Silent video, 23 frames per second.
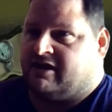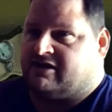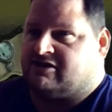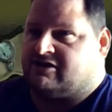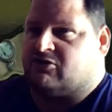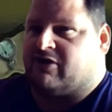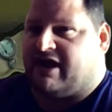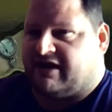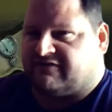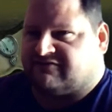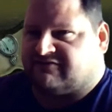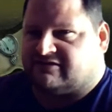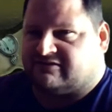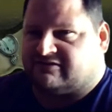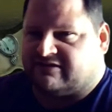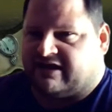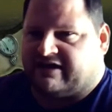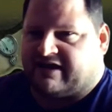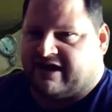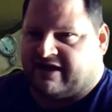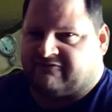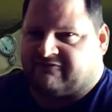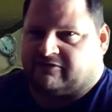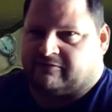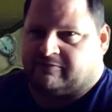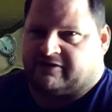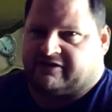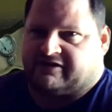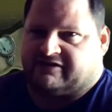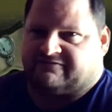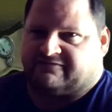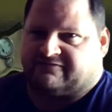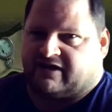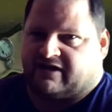You have to let
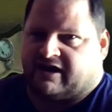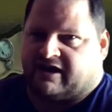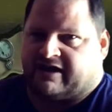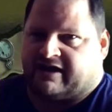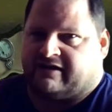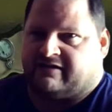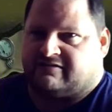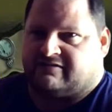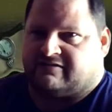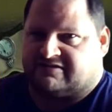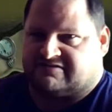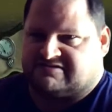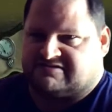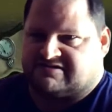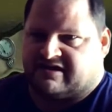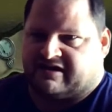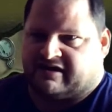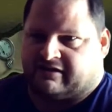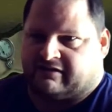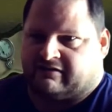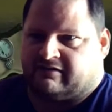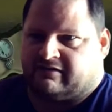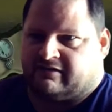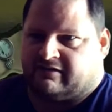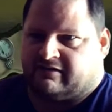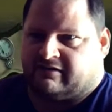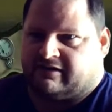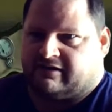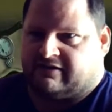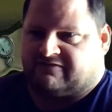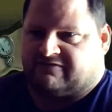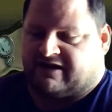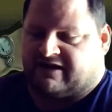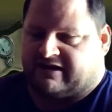everybody fly that's there
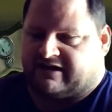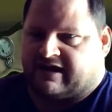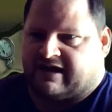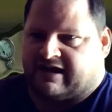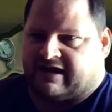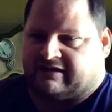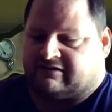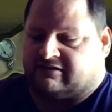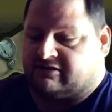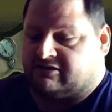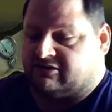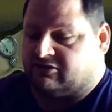if they can.